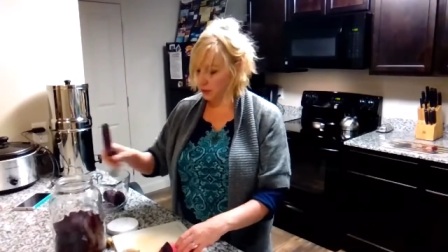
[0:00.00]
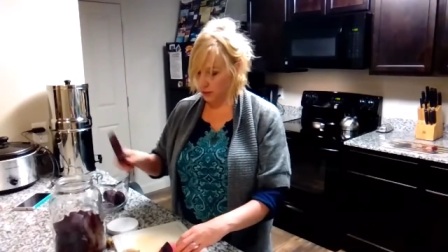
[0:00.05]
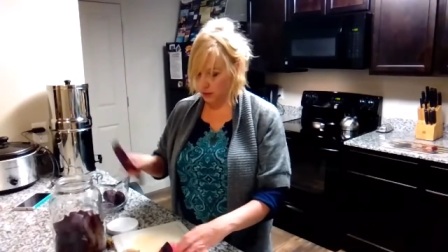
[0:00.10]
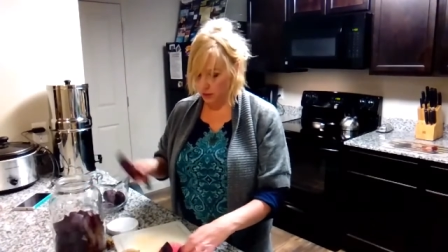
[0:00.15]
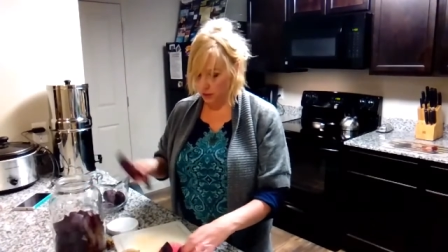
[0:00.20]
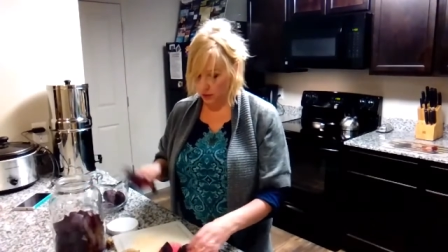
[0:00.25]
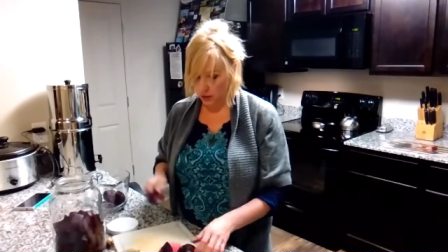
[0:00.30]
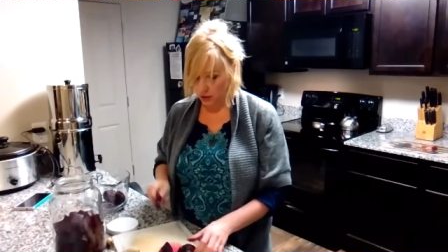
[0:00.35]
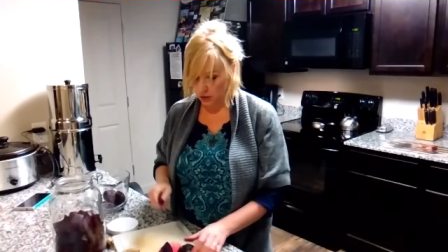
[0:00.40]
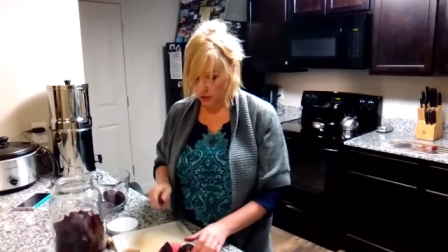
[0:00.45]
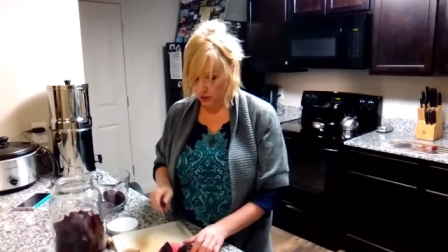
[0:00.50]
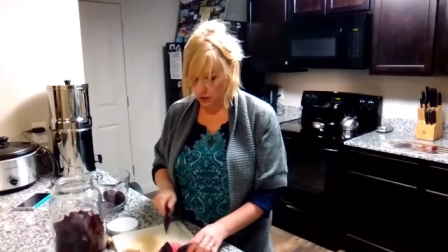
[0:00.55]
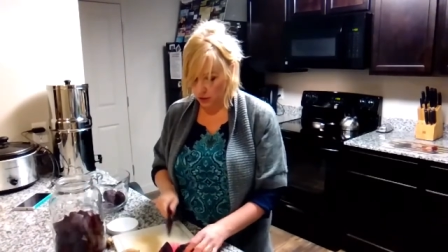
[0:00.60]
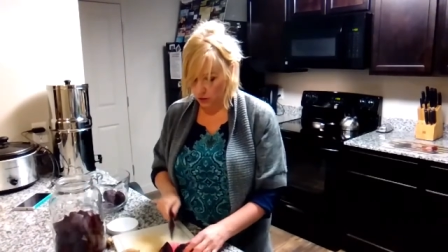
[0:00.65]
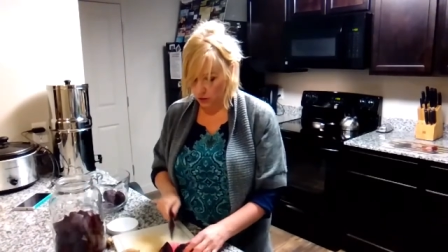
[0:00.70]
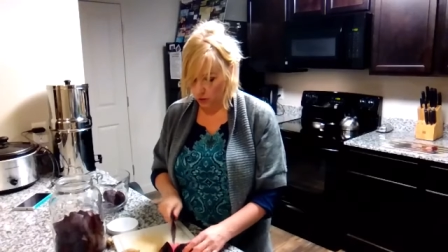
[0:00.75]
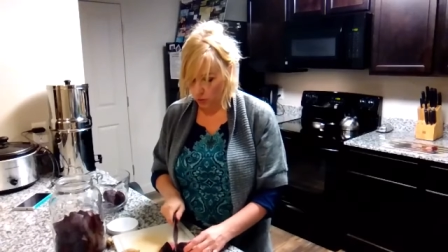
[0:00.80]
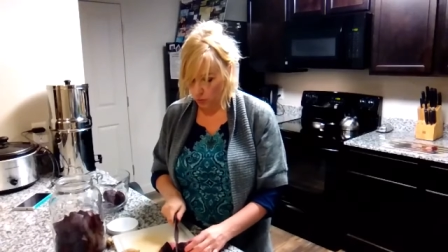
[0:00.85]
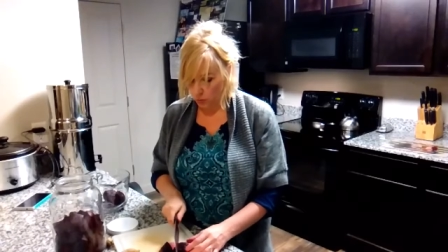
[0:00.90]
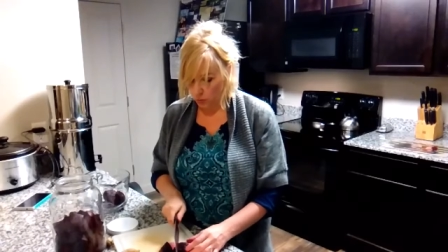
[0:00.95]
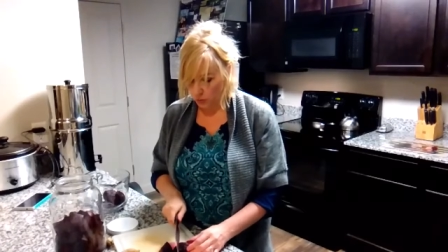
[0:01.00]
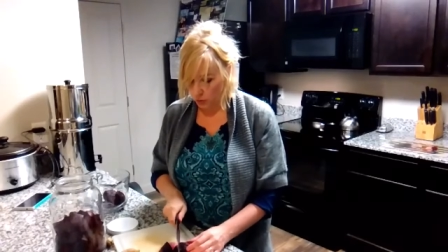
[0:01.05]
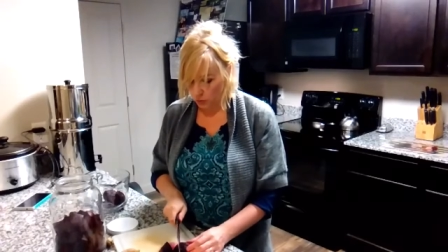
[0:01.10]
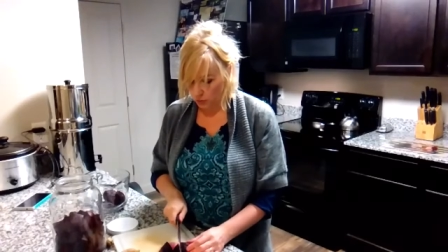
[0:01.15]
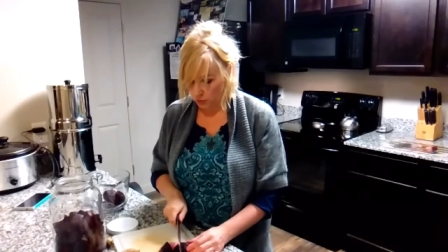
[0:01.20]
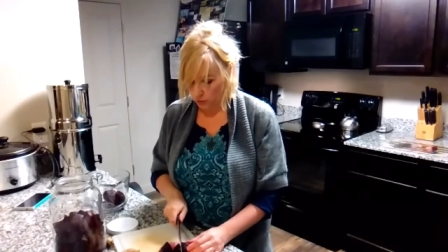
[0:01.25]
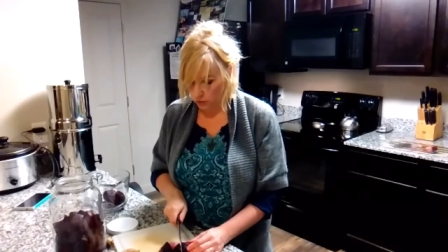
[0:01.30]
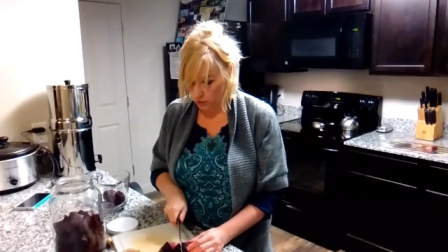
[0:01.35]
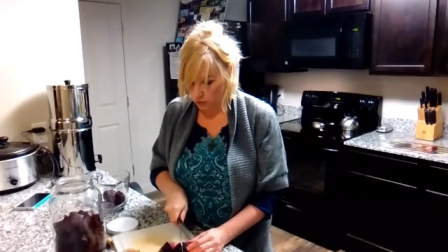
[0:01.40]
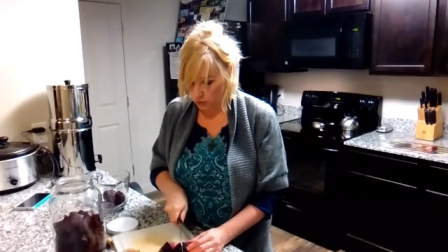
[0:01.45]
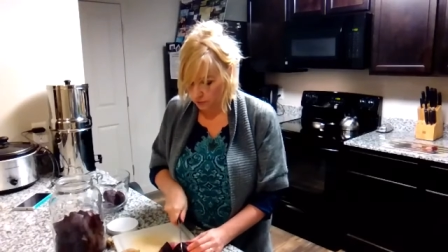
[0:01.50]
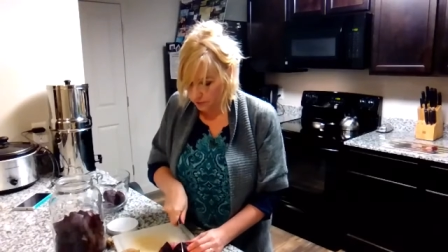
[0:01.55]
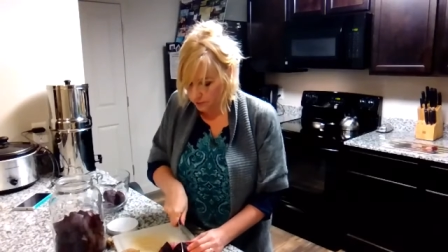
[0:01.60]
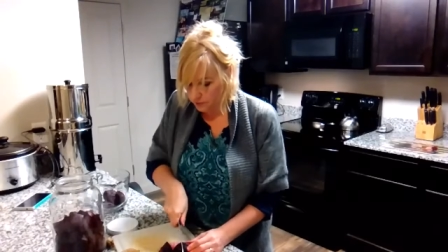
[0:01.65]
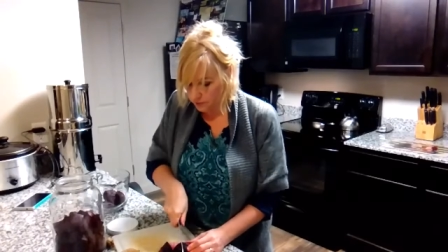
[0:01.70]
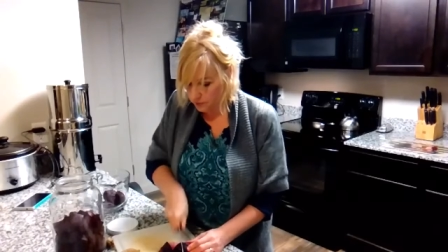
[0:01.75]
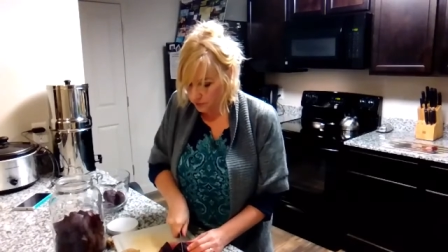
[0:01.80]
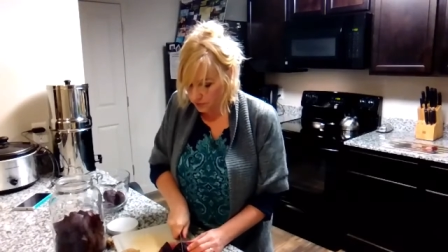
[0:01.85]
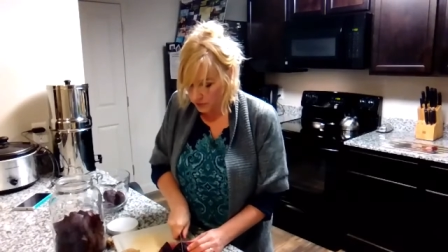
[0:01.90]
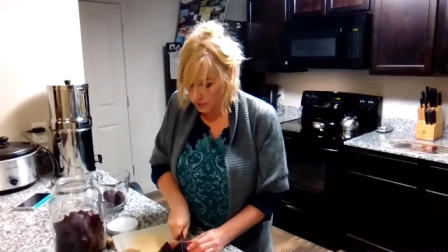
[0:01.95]
It's looking so beautiful.
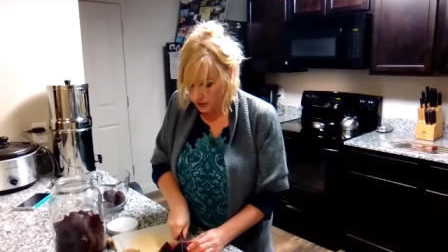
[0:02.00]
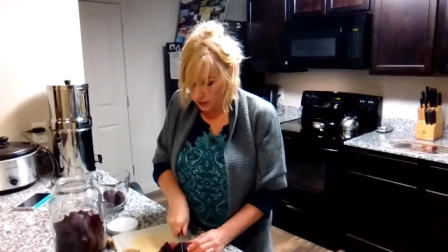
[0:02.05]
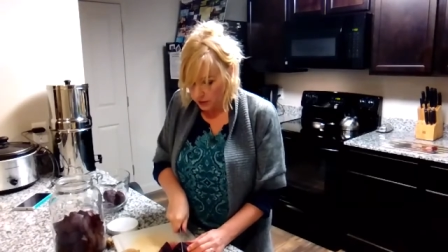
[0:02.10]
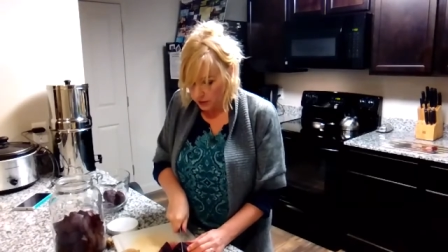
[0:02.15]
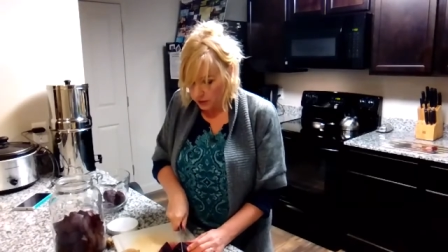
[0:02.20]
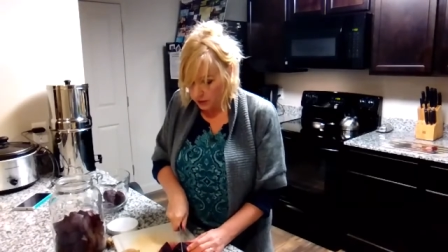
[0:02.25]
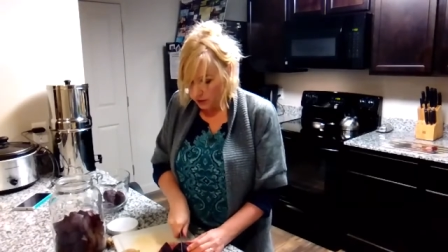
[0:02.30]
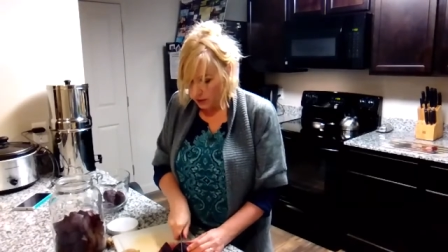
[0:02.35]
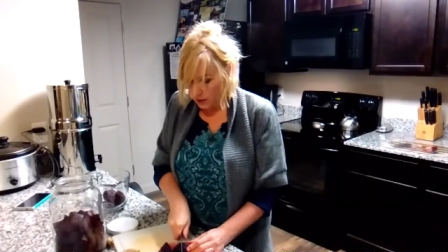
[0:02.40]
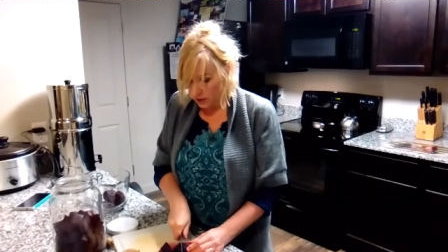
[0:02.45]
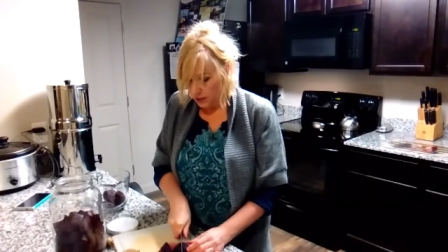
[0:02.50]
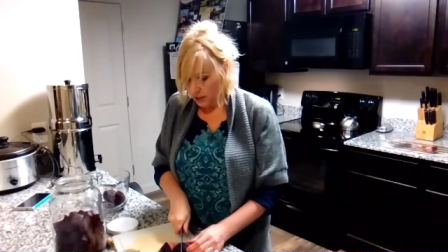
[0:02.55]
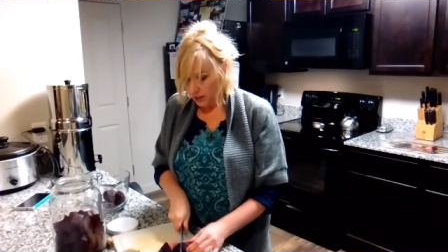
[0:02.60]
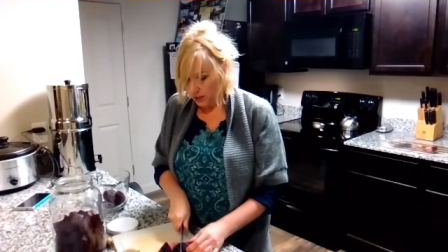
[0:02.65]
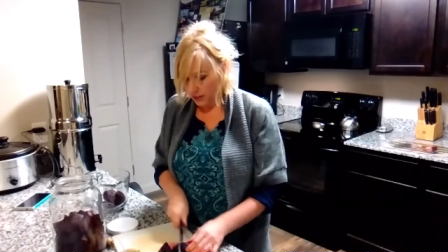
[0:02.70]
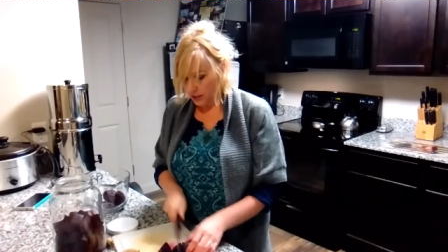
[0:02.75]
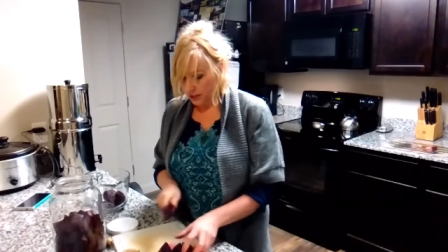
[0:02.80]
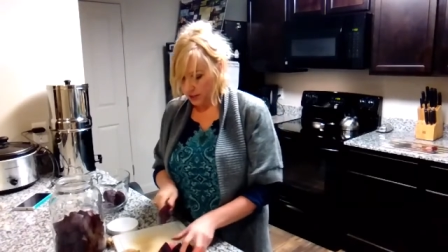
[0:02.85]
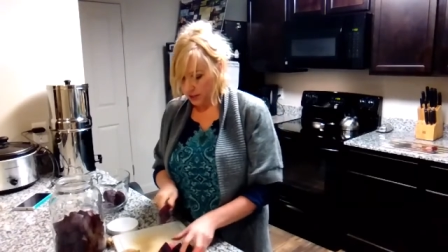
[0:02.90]
And